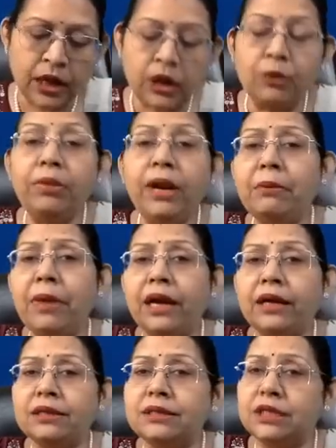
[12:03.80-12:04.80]
Now, black
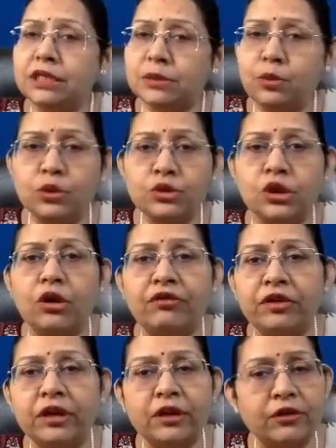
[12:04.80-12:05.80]
pack is disposed
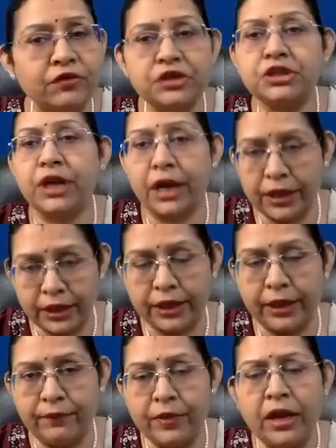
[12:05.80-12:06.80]
of in which category?
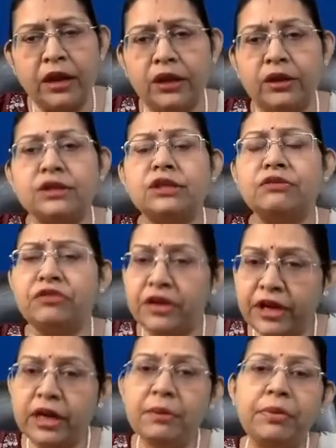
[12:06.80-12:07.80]
Now, it's a
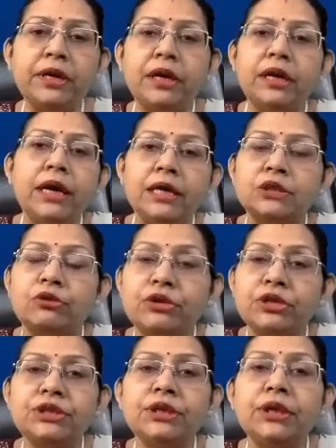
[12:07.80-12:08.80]
very repeatedly asked
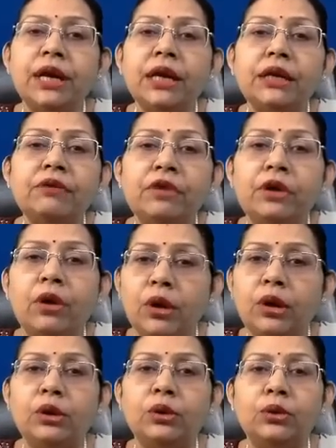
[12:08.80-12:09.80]
question, and we
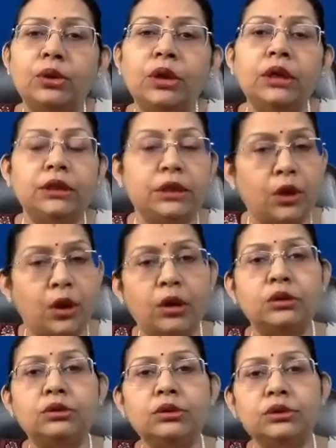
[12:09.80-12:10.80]
all know that
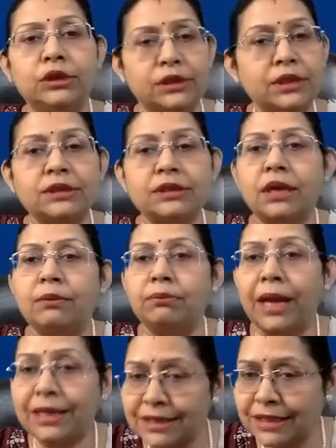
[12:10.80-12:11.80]
although this is a
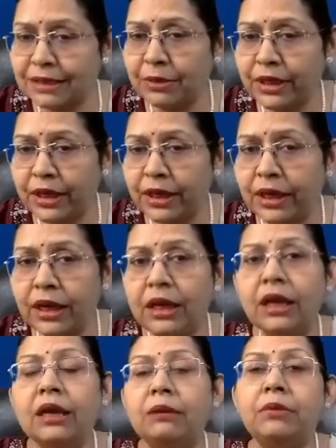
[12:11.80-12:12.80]
plastic
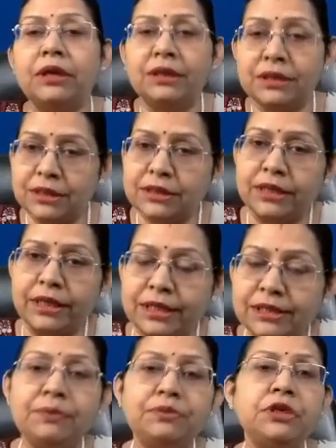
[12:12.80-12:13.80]
material, but this is an
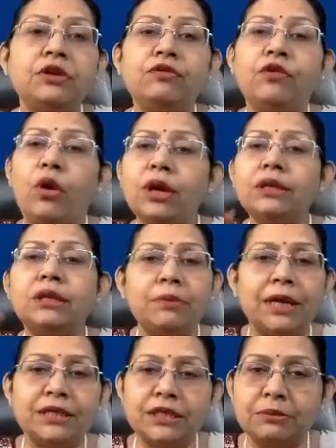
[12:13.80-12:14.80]
exception of all of the
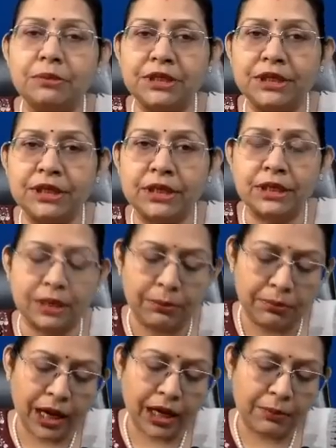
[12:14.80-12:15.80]
plastic material, the
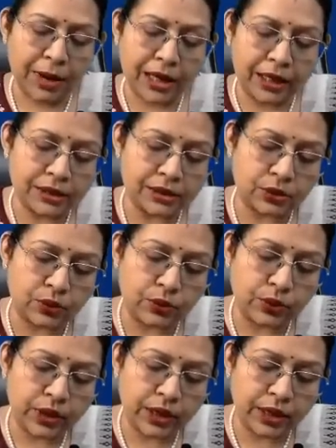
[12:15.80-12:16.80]
black bag is
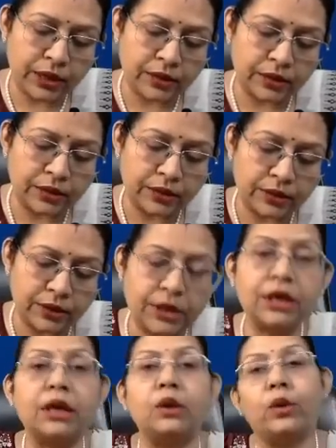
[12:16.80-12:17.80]
going in the
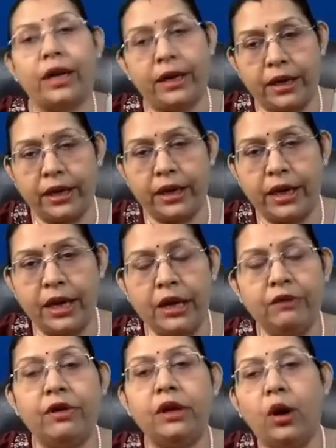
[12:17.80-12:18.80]
yellow category.
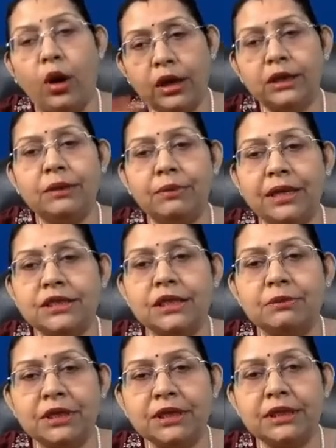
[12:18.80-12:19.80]
While all of the
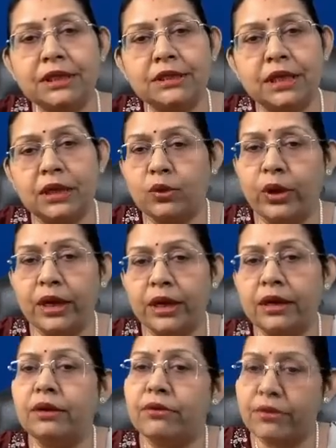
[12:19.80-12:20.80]
plastic materials are going
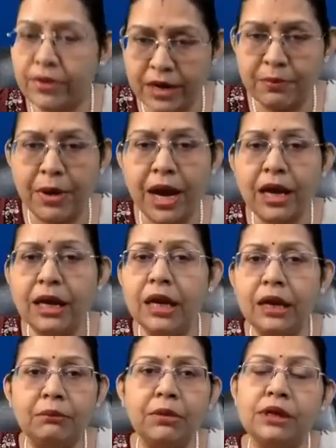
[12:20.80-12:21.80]
in a red bag,
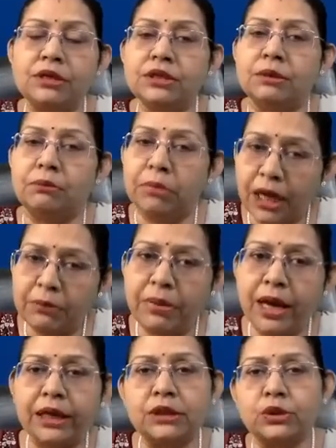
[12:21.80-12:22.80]
but black
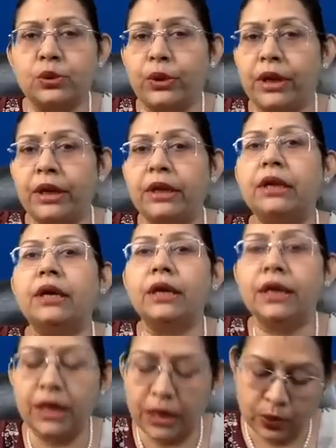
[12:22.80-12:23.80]
bag is going in
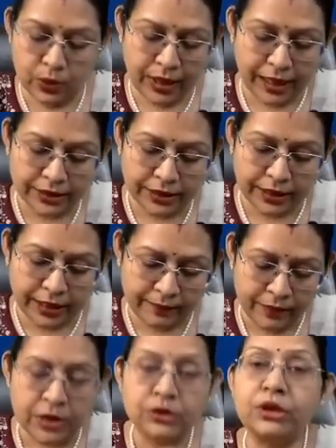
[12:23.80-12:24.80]
yellow category.
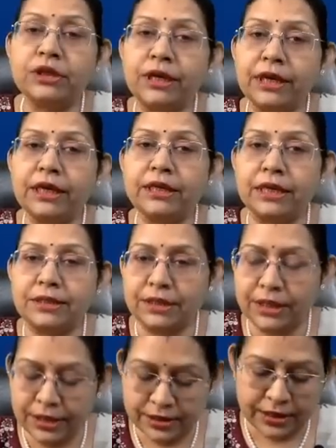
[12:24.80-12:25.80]
So the correct
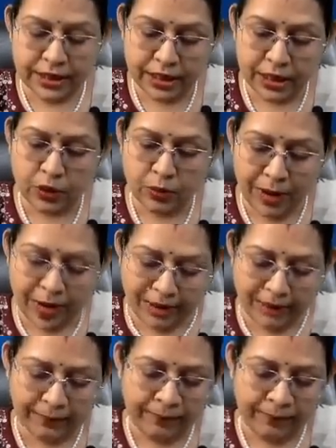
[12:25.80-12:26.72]
answer is yellow bag.